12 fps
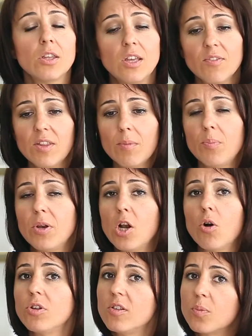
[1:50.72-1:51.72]
Give them a
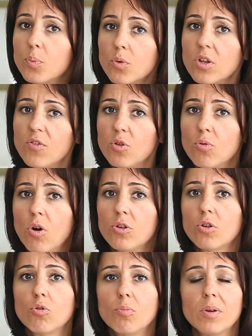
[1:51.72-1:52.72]
preloaded spoon if you
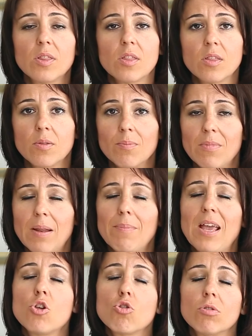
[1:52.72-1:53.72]
want to, but
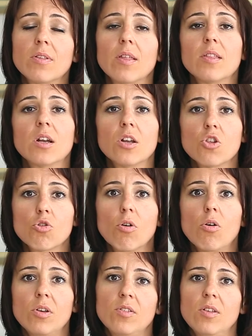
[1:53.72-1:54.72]
make sure that the
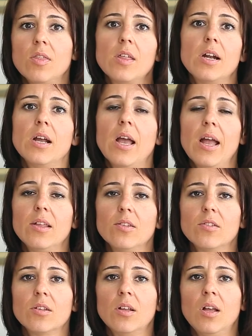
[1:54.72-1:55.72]
control is in their
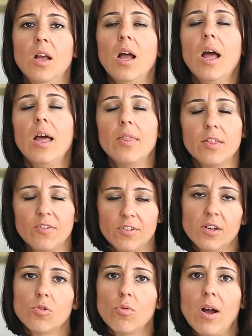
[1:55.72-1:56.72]
hands. And the
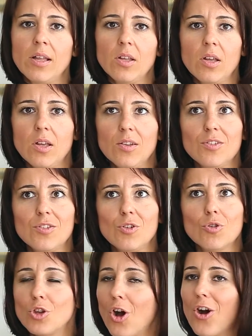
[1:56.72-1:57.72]
third one is
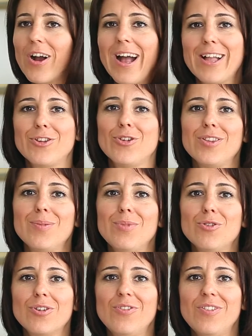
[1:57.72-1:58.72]
you don't cut on the
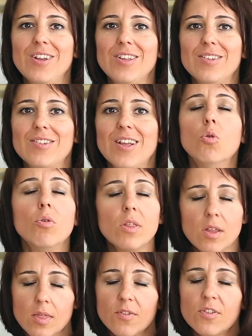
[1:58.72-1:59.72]
milk feeds.
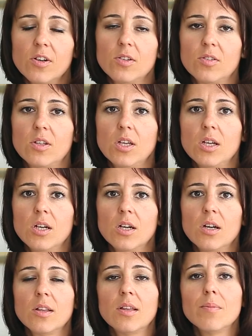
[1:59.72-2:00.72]
Within the first
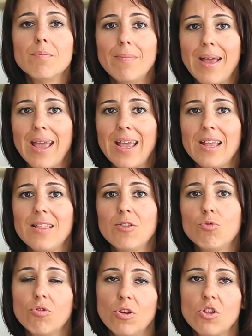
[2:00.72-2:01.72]
year, the main
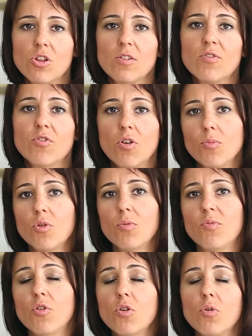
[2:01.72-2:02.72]
nutrition
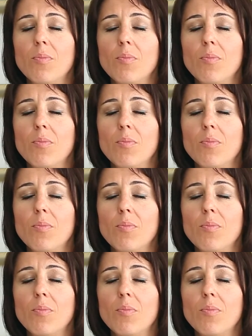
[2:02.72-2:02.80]
for